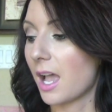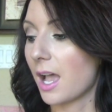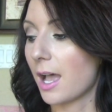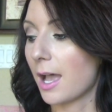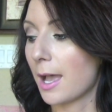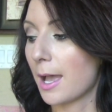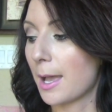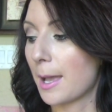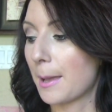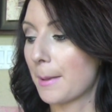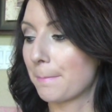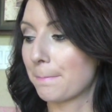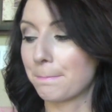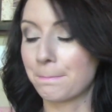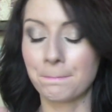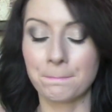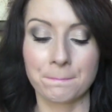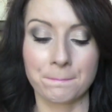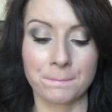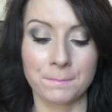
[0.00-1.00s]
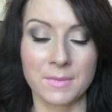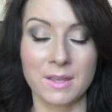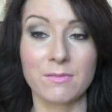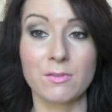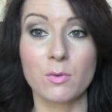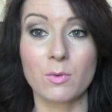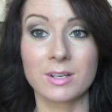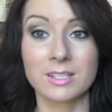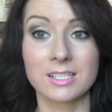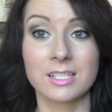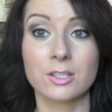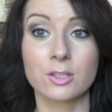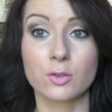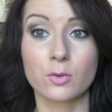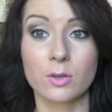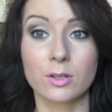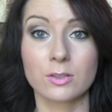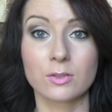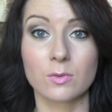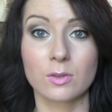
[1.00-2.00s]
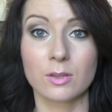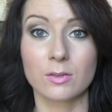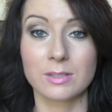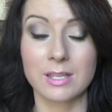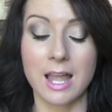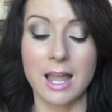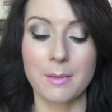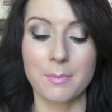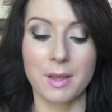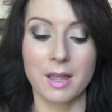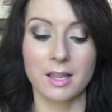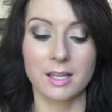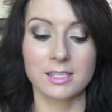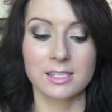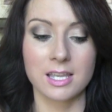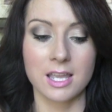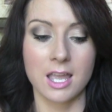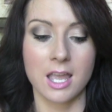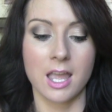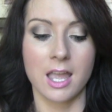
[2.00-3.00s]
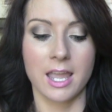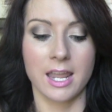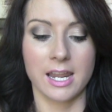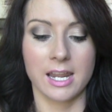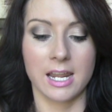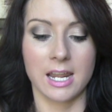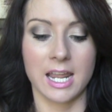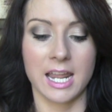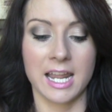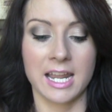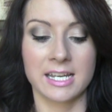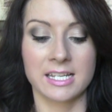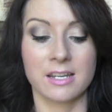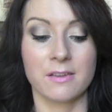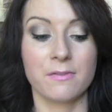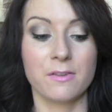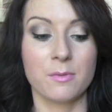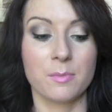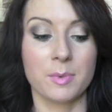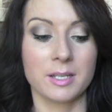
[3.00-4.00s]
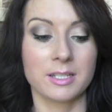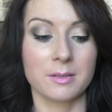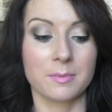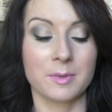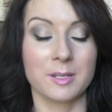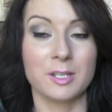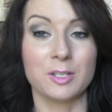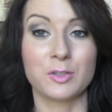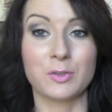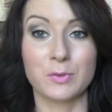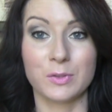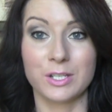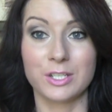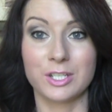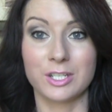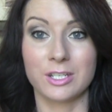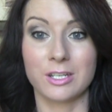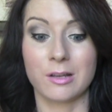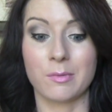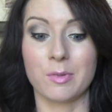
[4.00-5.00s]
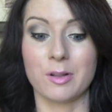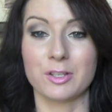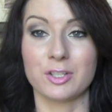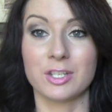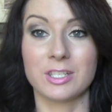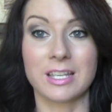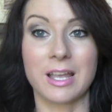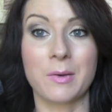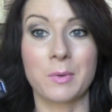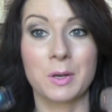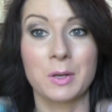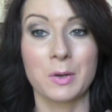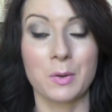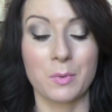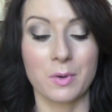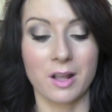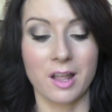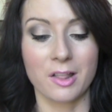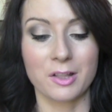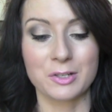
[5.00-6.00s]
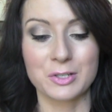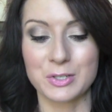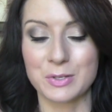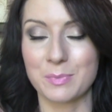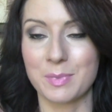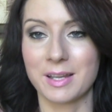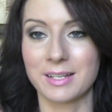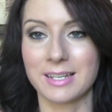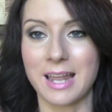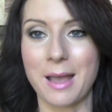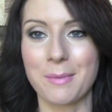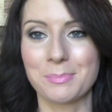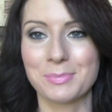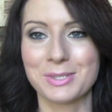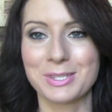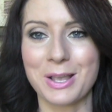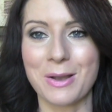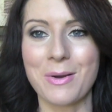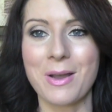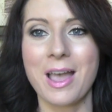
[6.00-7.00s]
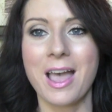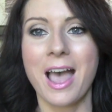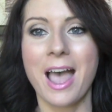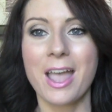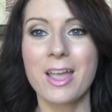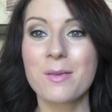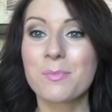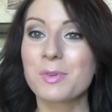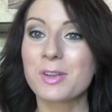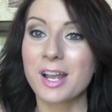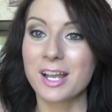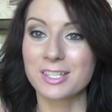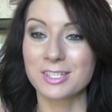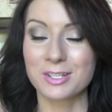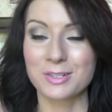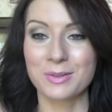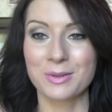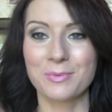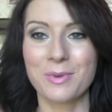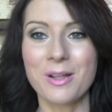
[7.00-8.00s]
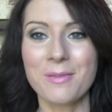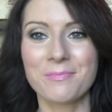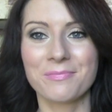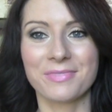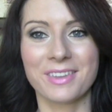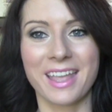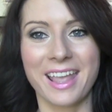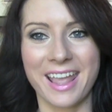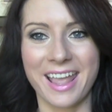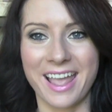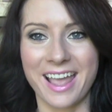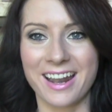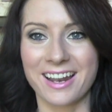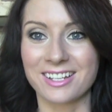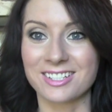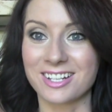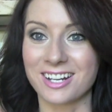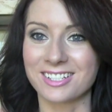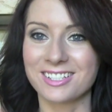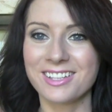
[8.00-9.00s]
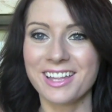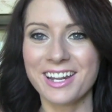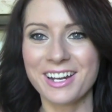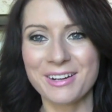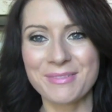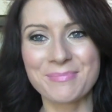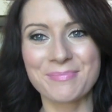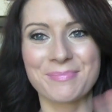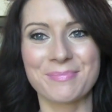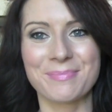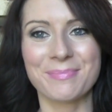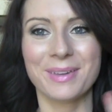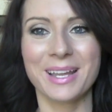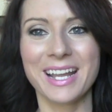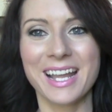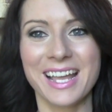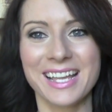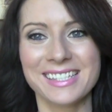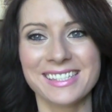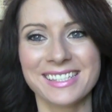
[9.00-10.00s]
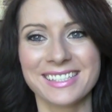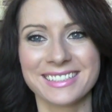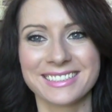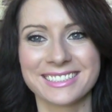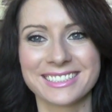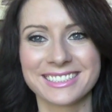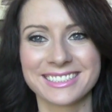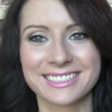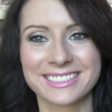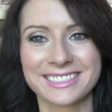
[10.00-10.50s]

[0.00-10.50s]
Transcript: Um, if you want to see tutorials with those eye palettes, and if you picked up any Julie G nail polishes, I want to know what colors you picked up. So I hope you guys are doing well, and I'll talk to you later. Bye guys!